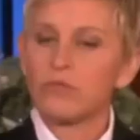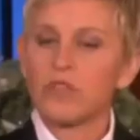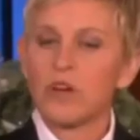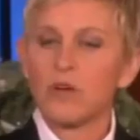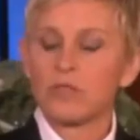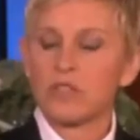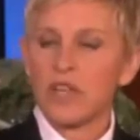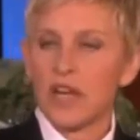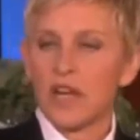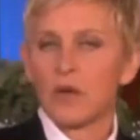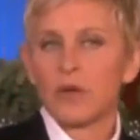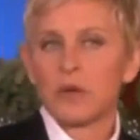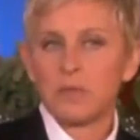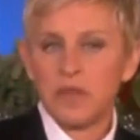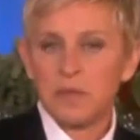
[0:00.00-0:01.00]
you don't care
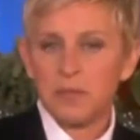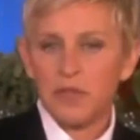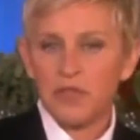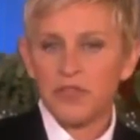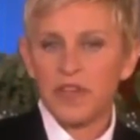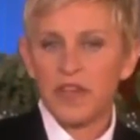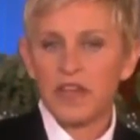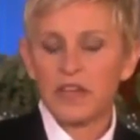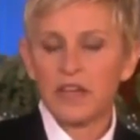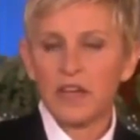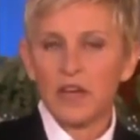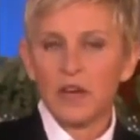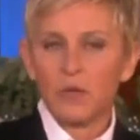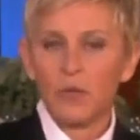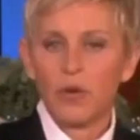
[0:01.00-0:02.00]
what people think
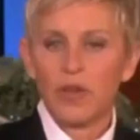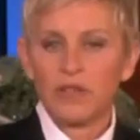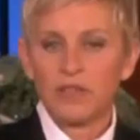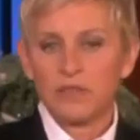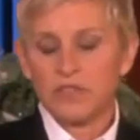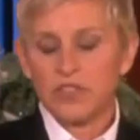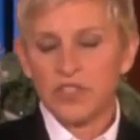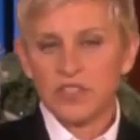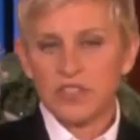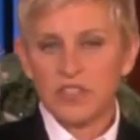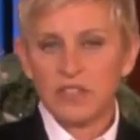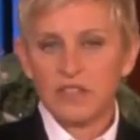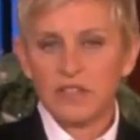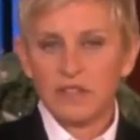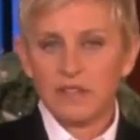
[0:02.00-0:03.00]
with just,
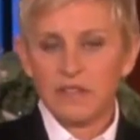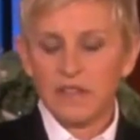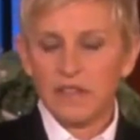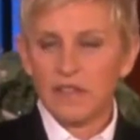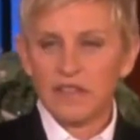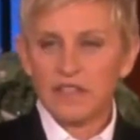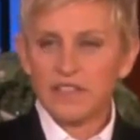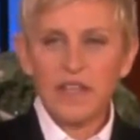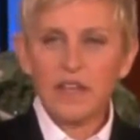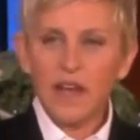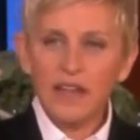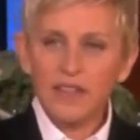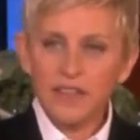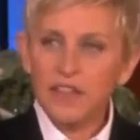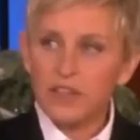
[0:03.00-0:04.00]
because
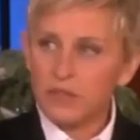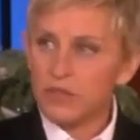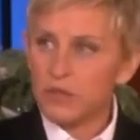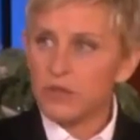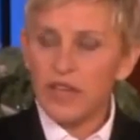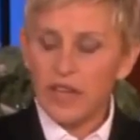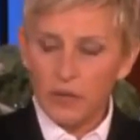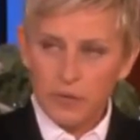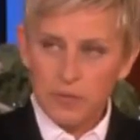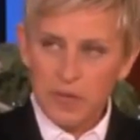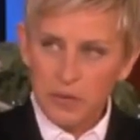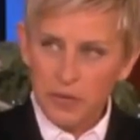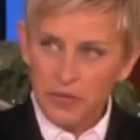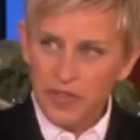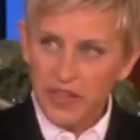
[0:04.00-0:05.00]
I think you do care what
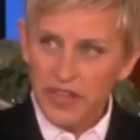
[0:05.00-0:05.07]
people